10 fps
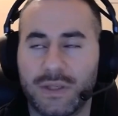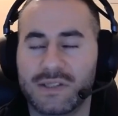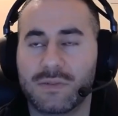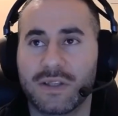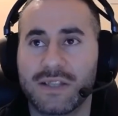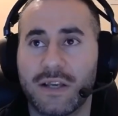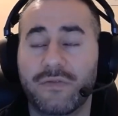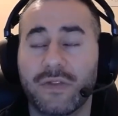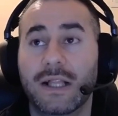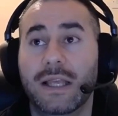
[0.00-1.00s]
business
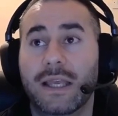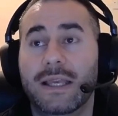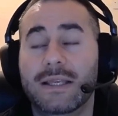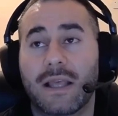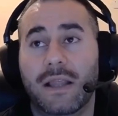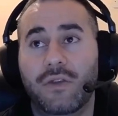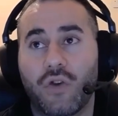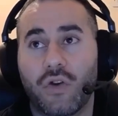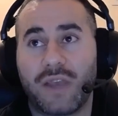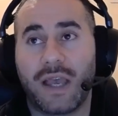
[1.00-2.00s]
myself, is you've
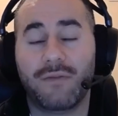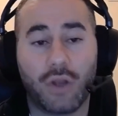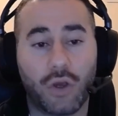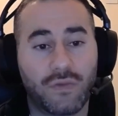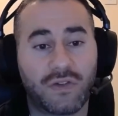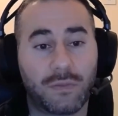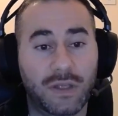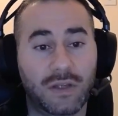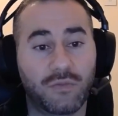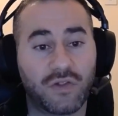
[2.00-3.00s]
got to have low risk,
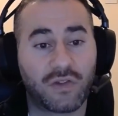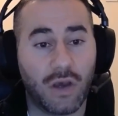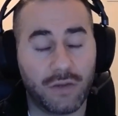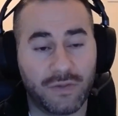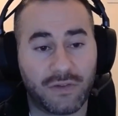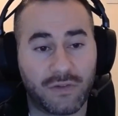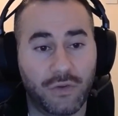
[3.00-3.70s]
medium risk, high risk.